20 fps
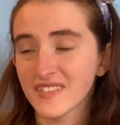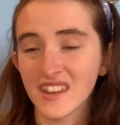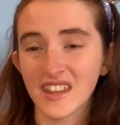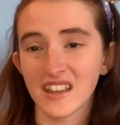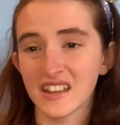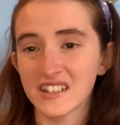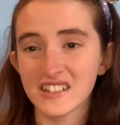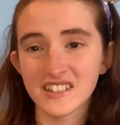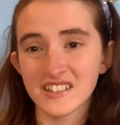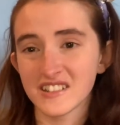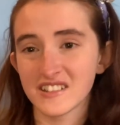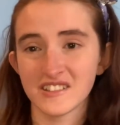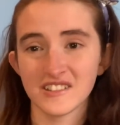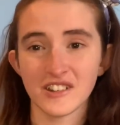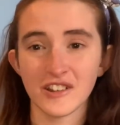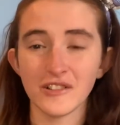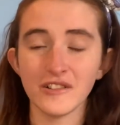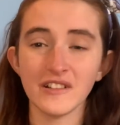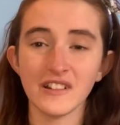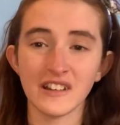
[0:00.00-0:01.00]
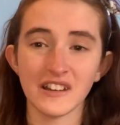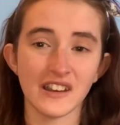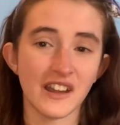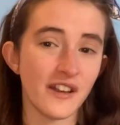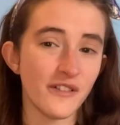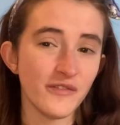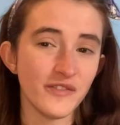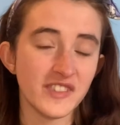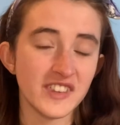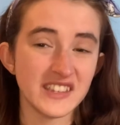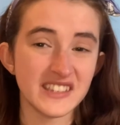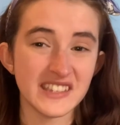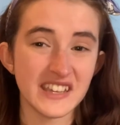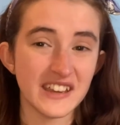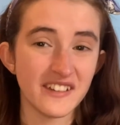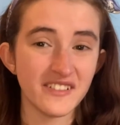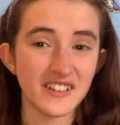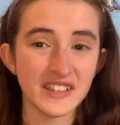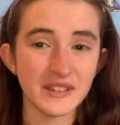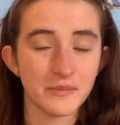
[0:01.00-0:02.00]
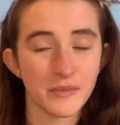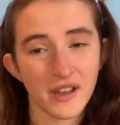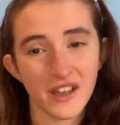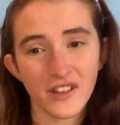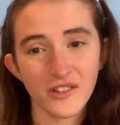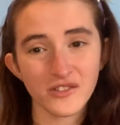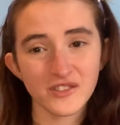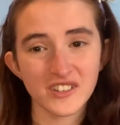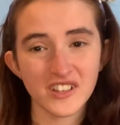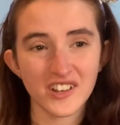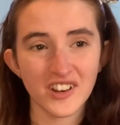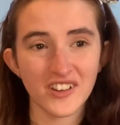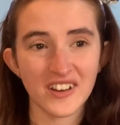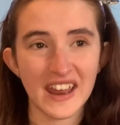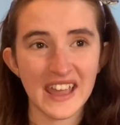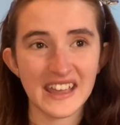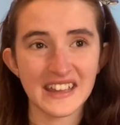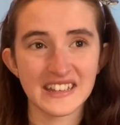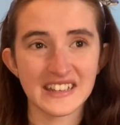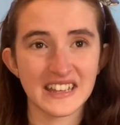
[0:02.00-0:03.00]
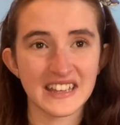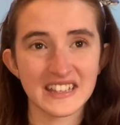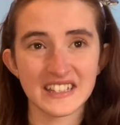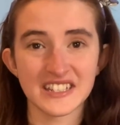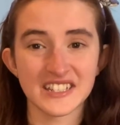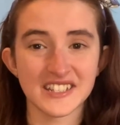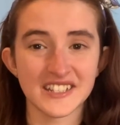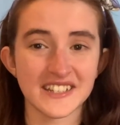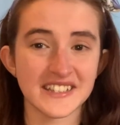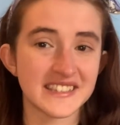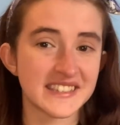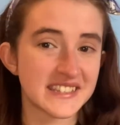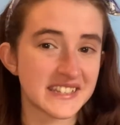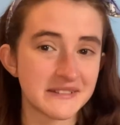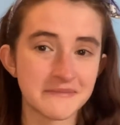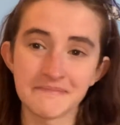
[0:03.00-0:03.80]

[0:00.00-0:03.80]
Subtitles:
I just don't love the series, but I also don't hate it, it's just